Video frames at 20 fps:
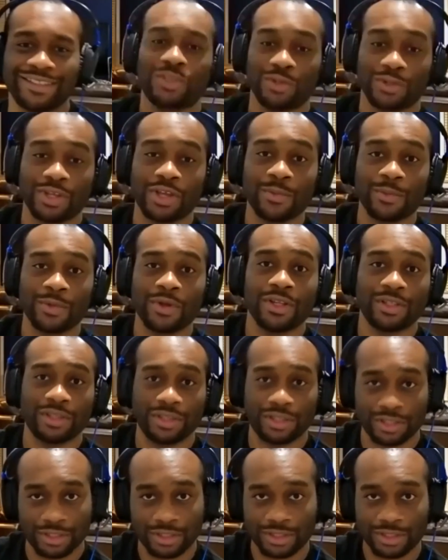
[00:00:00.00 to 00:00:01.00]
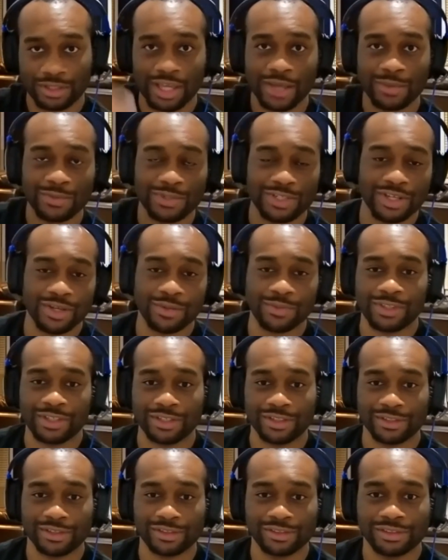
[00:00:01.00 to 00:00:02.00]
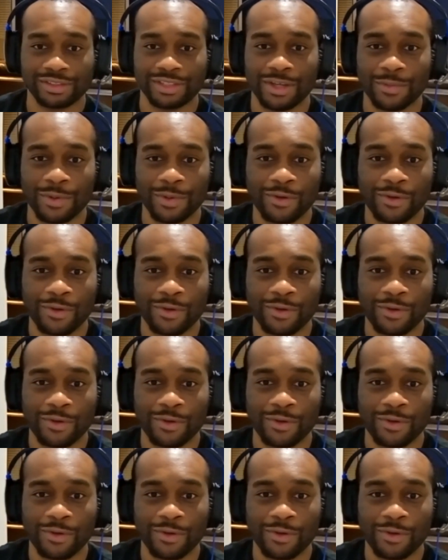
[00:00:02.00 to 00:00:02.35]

talking about the GameStop thing. About